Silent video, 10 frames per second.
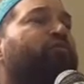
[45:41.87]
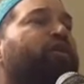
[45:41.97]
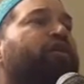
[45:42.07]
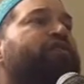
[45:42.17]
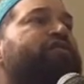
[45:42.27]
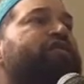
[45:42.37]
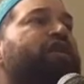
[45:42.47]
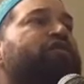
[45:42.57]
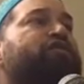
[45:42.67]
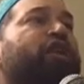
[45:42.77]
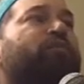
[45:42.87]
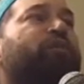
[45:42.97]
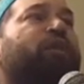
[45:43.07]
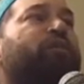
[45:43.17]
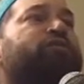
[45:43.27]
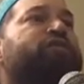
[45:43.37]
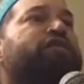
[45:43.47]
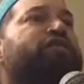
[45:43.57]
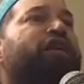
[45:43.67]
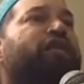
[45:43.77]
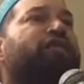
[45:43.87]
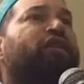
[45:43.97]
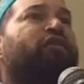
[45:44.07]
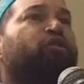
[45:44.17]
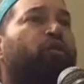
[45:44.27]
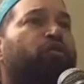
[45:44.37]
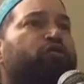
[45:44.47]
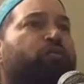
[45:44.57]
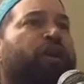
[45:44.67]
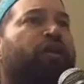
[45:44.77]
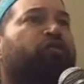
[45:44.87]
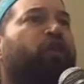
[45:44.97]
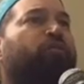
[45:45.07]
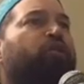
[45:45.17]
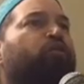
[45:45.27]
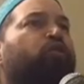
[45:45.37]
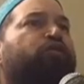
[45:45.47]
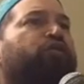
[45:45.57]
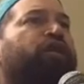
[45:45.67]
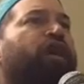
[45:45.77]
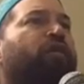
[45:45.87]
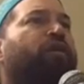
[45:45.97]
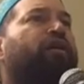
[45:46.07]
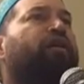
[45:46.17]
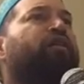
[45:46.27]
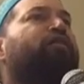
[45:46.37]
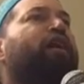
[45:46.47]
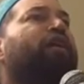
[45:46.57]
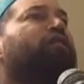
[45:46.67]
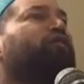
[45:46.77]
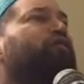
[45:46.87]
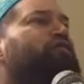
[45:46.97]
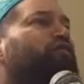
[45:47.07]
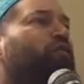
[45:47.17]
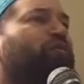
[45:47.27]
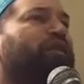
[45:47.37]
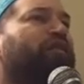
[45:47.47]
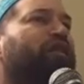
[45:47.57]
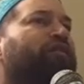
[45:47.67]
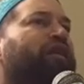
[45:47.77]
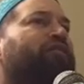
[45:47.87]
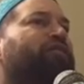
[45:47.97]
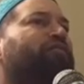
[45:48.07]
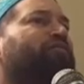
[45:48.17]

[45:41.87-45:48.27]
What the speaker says: Because some Imams, they said the one who's praying on top of the roof of the Kaaba, they had a difference of opinion on that.